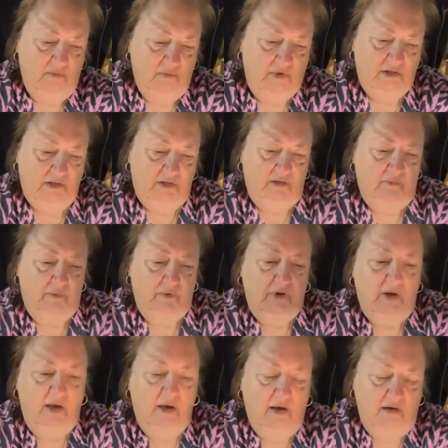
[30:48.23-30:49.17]
get me stuff,
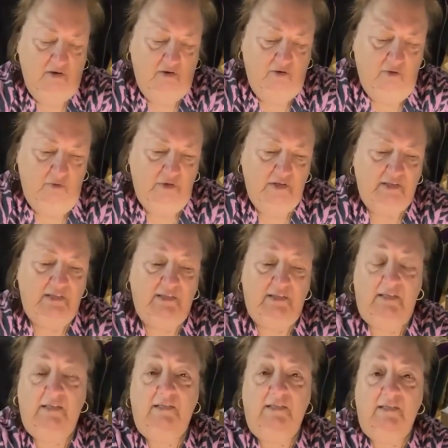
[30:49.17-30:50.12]
but you know,
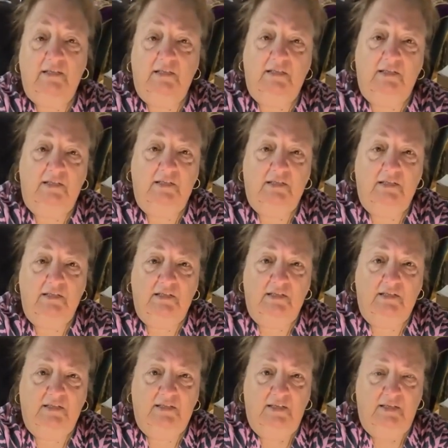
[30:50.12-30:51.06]
this is a
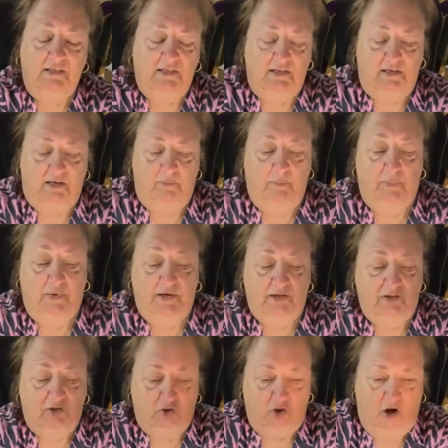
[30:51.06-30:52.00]
Sizzix
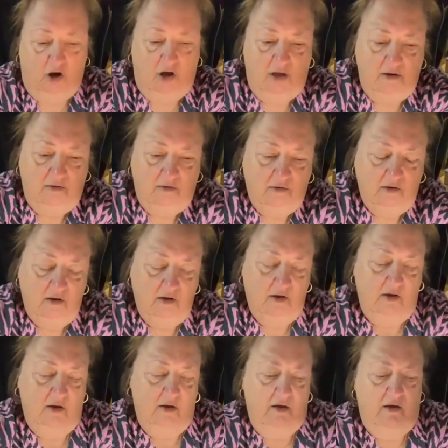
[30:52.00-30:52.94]
Big Shot,
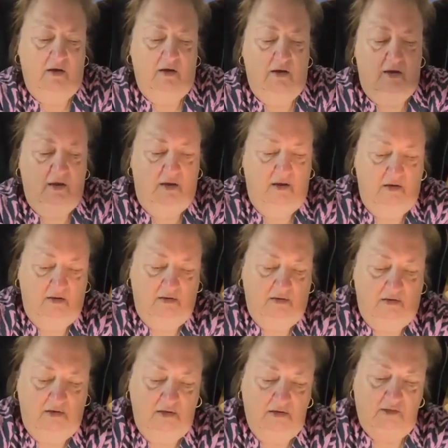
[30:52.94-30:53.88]

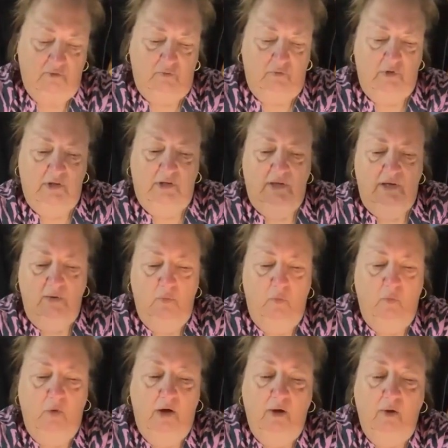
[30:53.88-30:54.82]
and it's
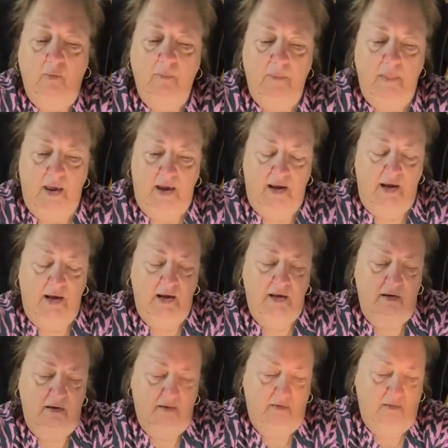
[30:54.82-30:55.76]
really well
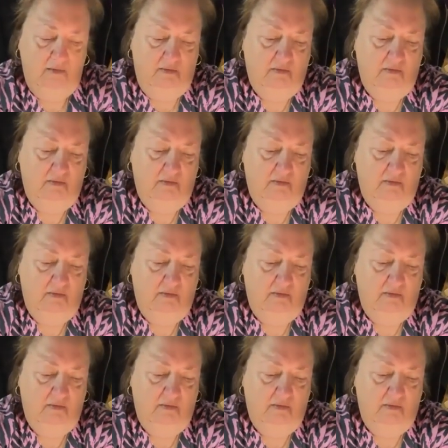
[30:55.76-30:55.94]
made.